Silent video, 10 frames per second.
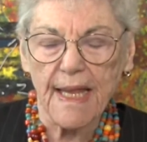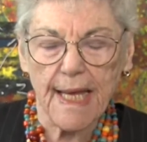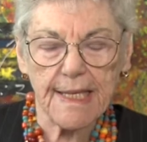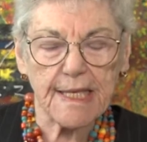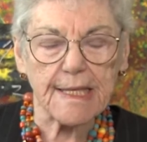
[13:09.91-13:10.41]

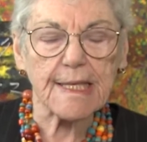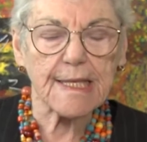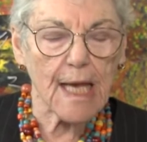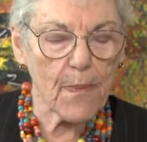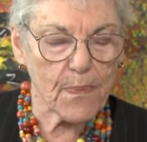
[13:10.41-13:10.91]
There's a
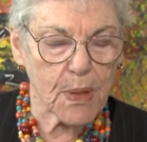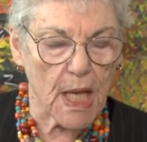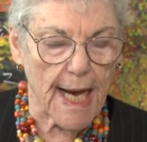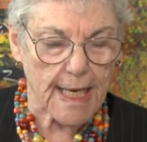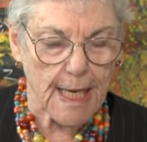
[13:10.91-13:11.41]

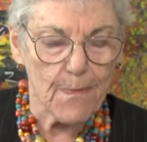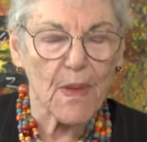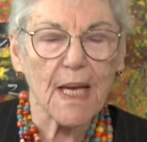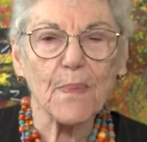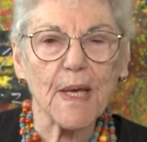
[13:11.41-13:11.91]
subplot
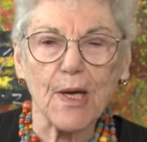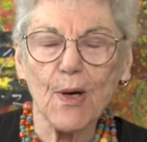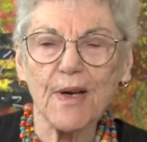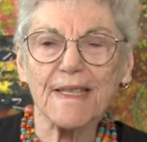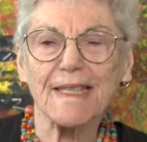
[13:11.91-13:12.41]

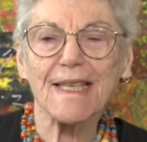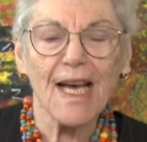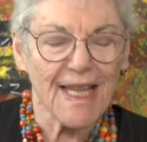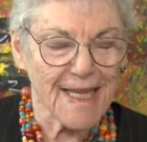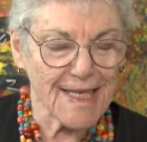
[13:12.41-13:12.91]
because
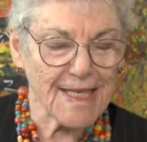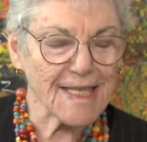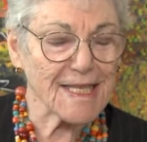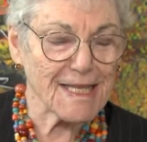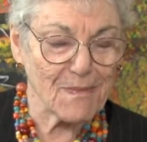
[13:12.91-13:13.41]
this
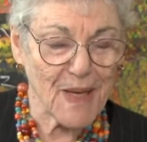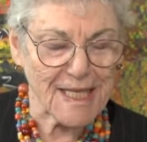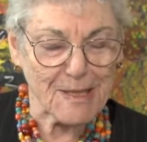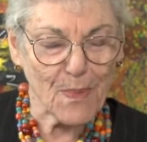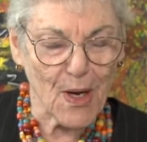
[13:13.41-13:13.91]
is the
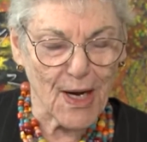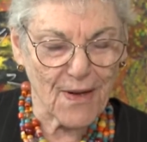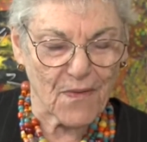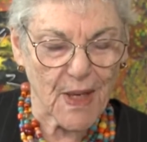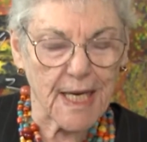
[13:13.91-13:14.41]
best part
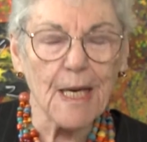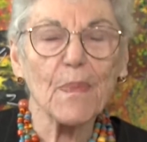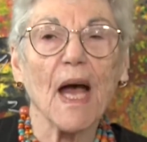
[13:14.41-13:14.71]
of it.